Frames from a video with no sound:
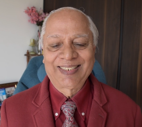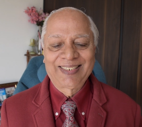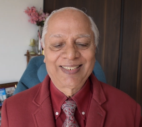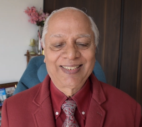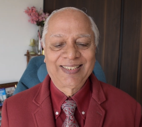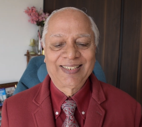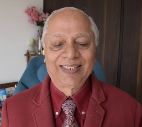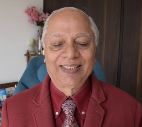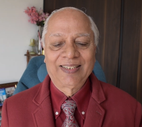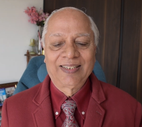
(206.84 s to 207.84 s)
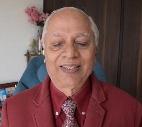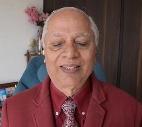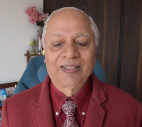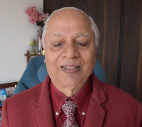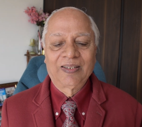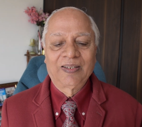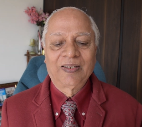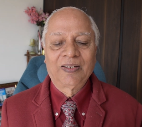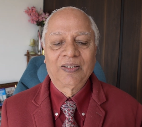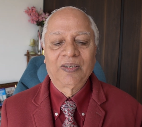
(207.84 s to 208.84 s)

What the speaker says: No one is speaking in this clip.